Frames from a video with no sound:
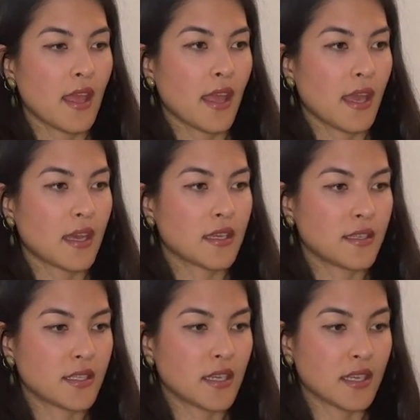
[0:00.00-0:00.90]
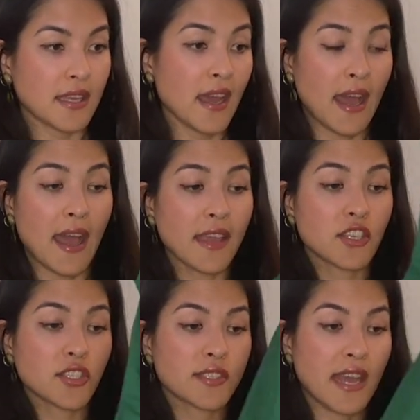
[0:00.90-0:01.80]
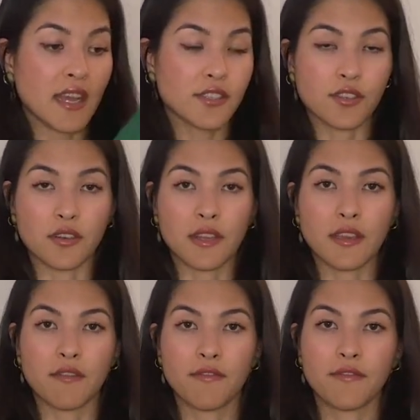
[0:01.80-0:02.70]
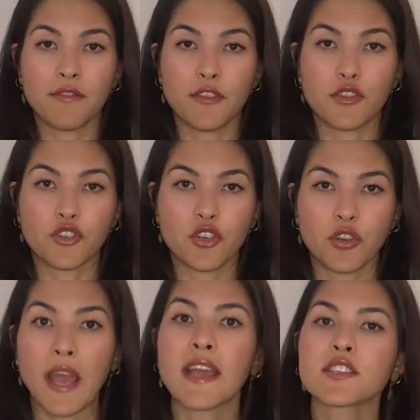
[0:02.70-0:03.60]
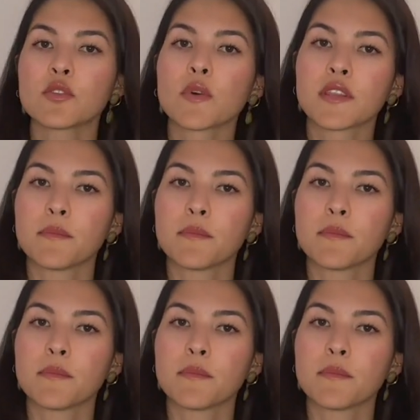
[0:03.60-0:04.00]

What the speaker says: And yeah, I just asked her if the shirt, I asked her what the